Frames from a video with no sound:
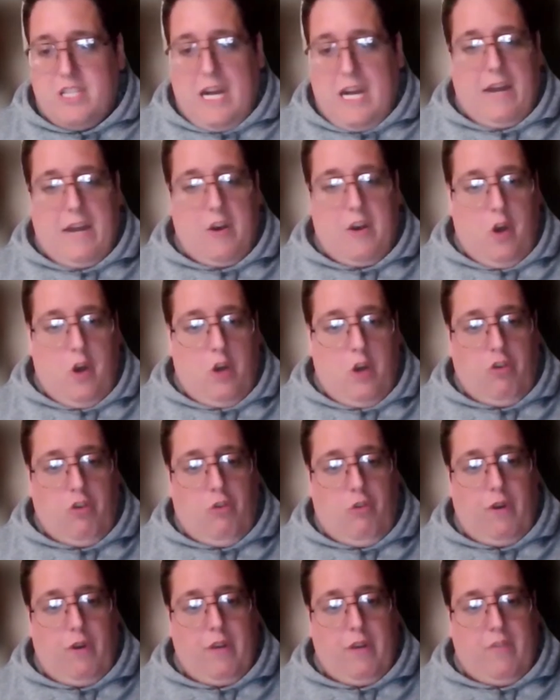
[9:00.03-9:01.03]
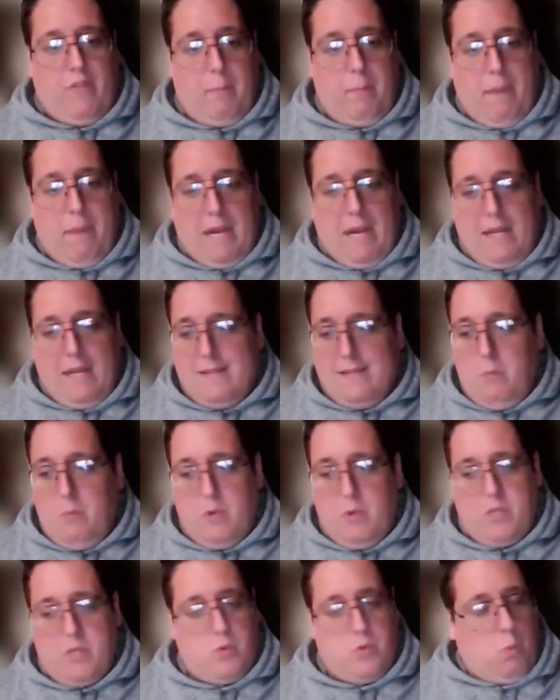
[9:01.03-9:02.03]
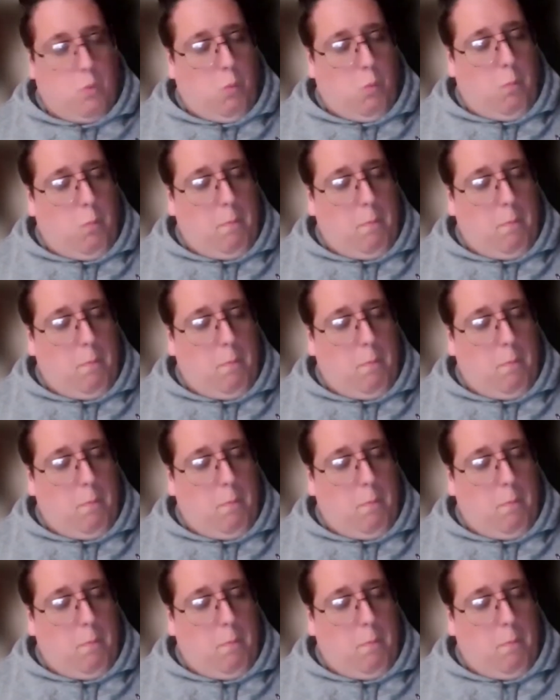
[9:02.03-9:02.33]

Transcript: signing, not just for his ability, which was